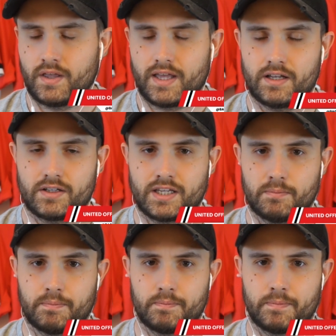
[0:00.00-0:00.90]
he'll keep
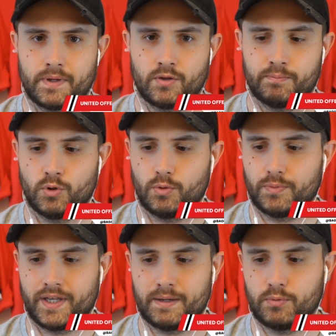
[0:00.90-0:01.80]
being up up
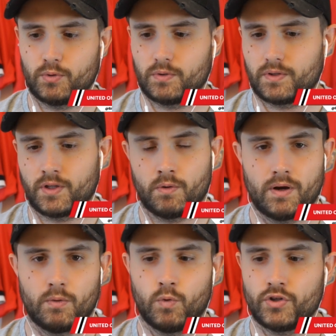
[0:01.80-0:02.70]
there. But no,
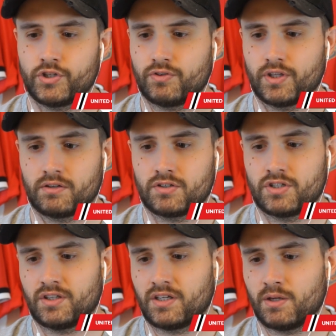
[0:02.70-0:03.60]
what do you think? Do you
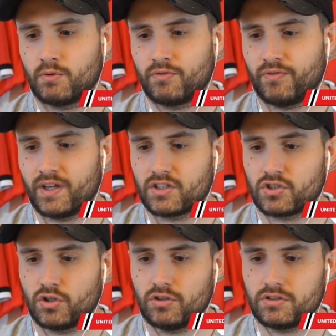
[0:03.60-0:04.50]
think he would fit at
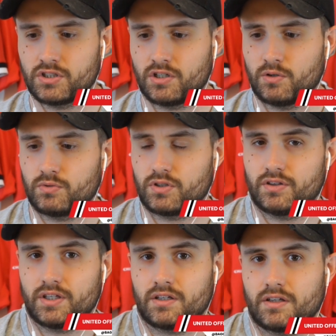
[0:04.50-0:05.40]
all? Do you know? you
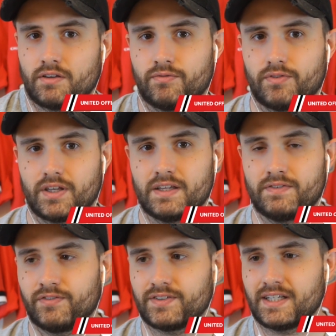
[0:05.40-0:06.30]
think if if
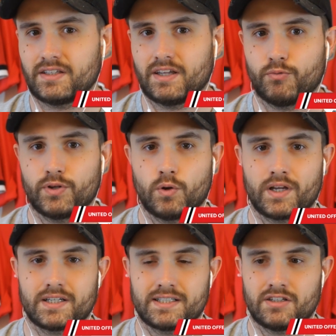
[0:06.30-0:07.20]
San, if we don't
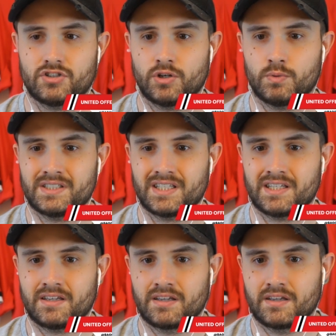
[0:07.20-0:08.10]
get Sancho, is
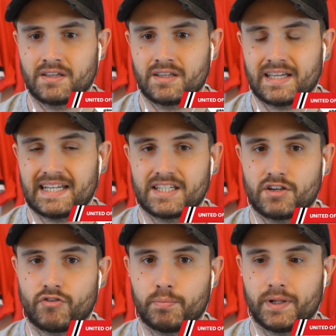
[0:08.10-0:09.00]
he is he a
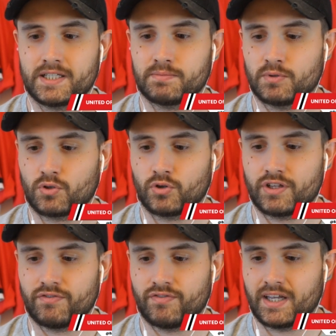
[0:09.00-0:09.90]
replacement? Could
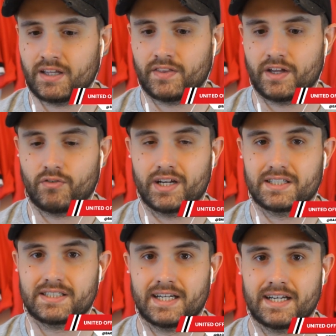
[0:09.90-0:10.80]
he fit in on that right hand
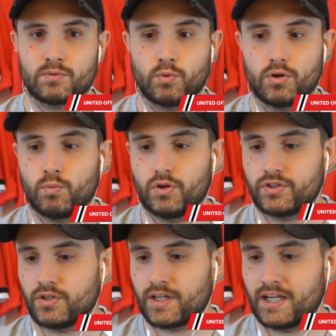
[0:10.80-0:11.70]
side? What what
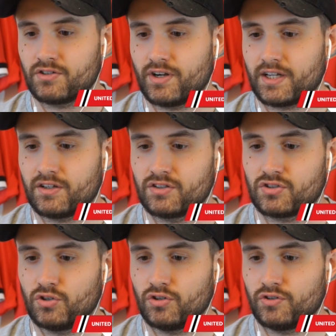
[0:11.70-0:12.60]
do you guys reckon at
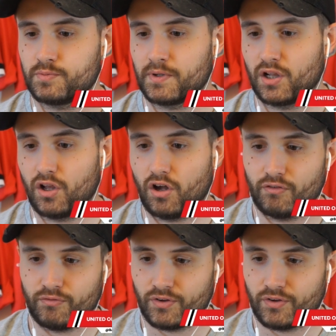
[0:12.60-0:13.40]
all? There's been a lot of